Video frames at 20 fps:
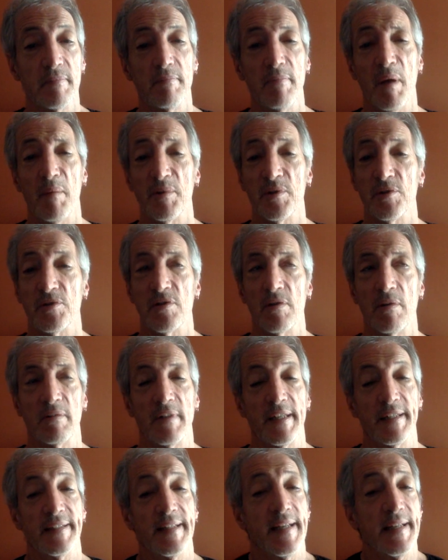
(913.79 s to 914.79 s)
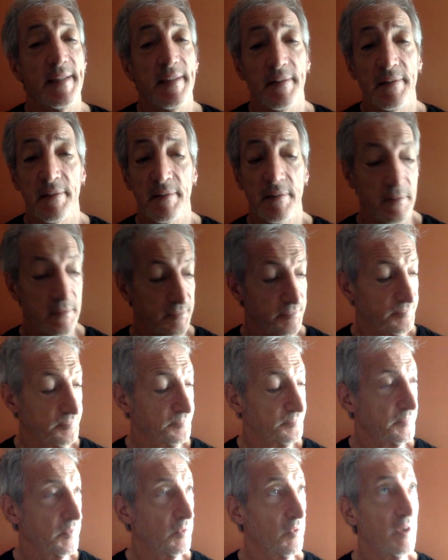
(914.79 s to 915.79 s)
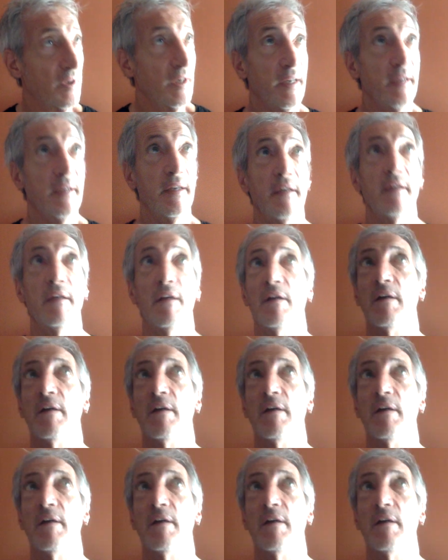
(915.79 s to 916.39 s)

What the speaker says: Publishers don't like that either. Why?